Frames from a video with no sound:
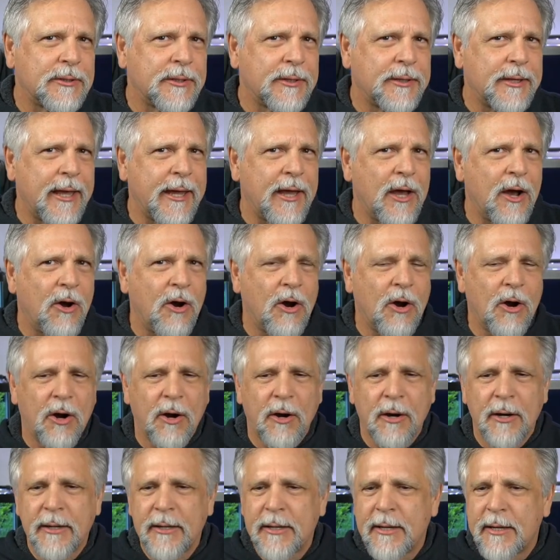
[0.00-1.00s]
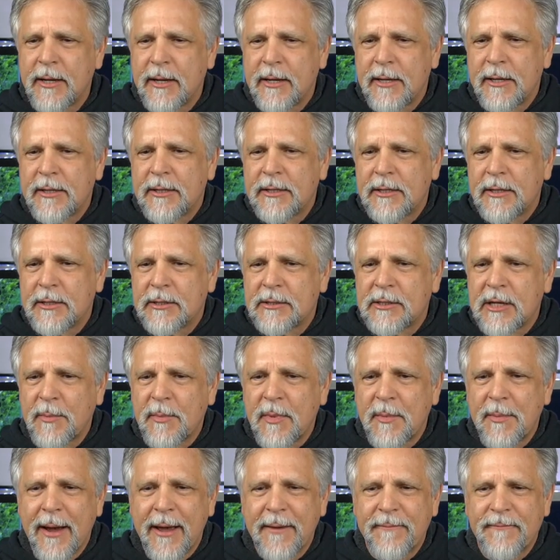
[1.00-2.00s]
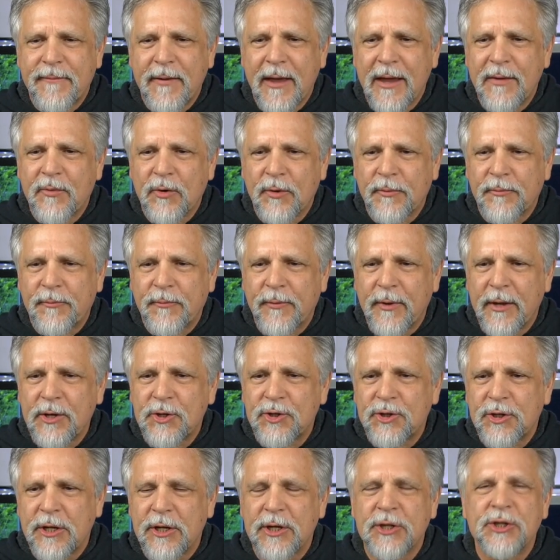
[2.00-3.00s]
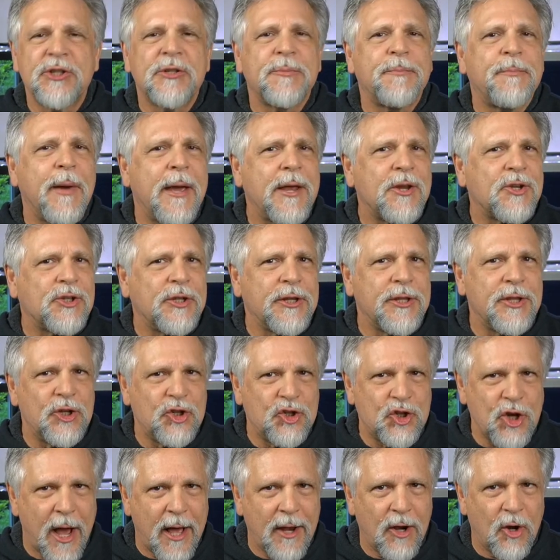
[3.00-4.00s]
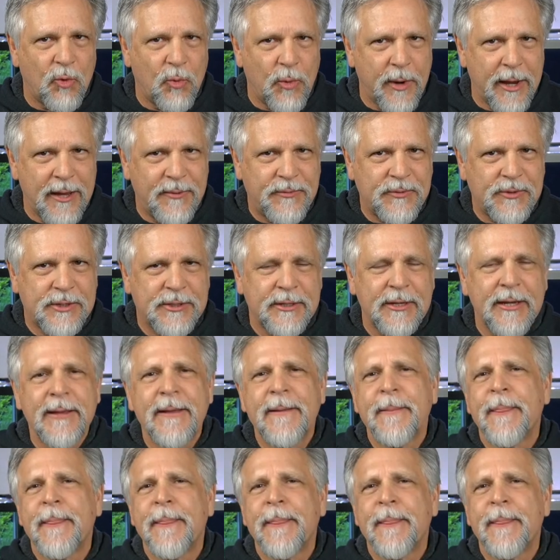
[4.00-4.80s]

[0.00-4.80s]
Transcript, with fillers: They are some of my favorite fish, especially the Jalo reefs,